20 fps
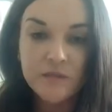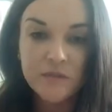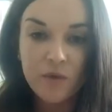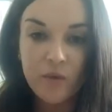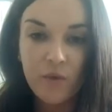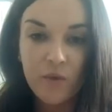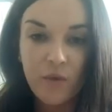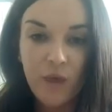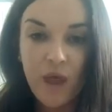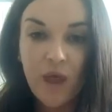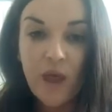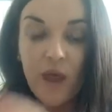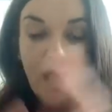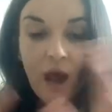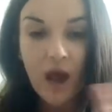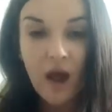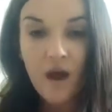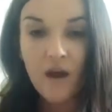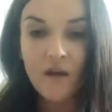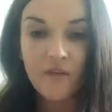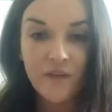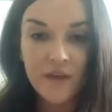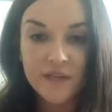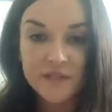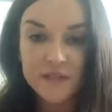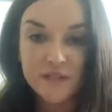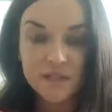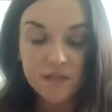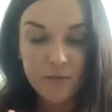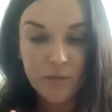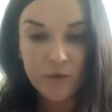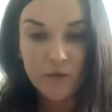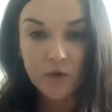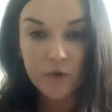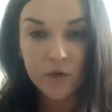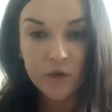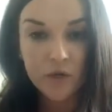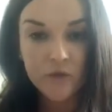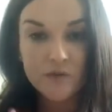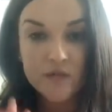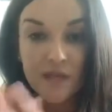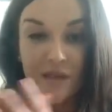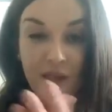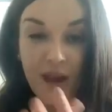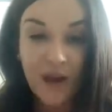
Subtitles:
So they have a system that they're using.